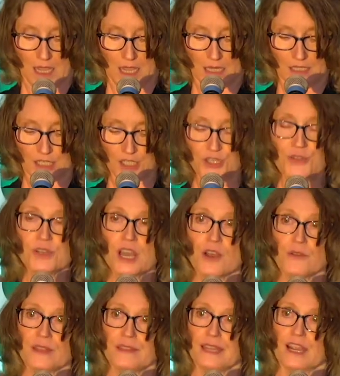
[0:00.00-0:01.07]
Did you know
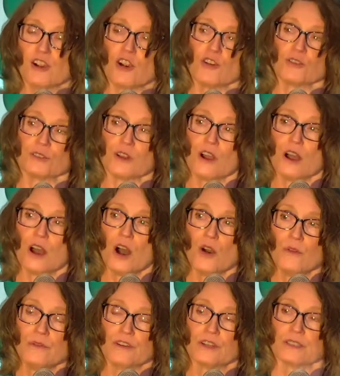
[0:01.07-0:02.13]
that there are
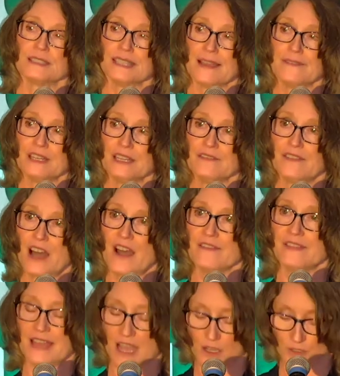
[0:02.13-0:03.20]
over
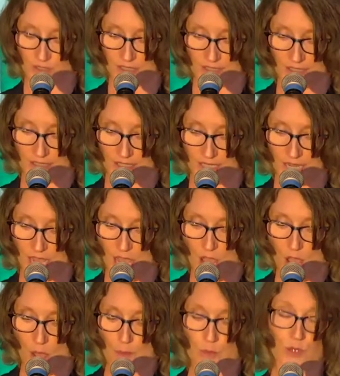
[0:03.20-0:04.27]
75,000
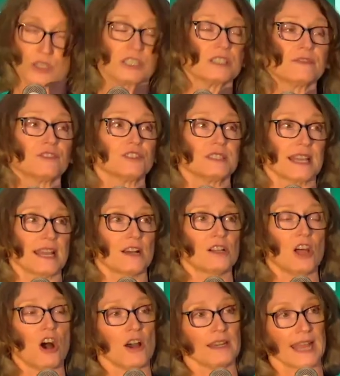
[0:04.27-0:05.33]
books for sale
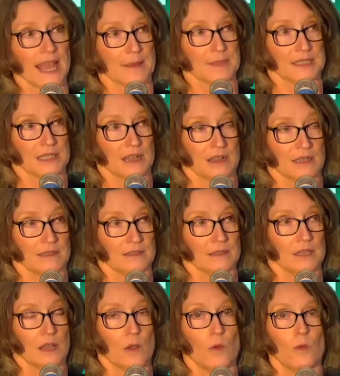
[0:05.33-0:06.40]
on Amazon
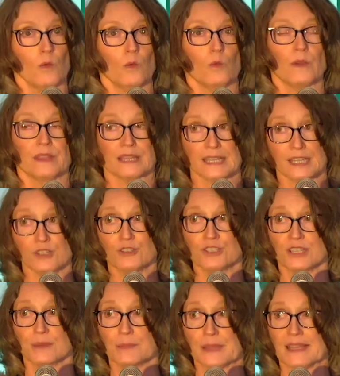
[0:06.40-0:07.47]
with
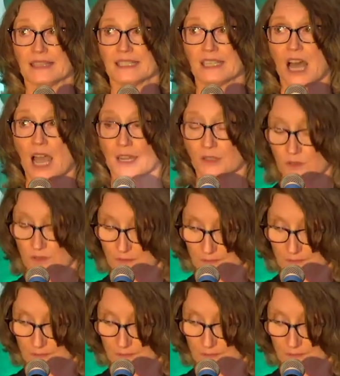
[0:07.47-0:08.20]
leadership in the title.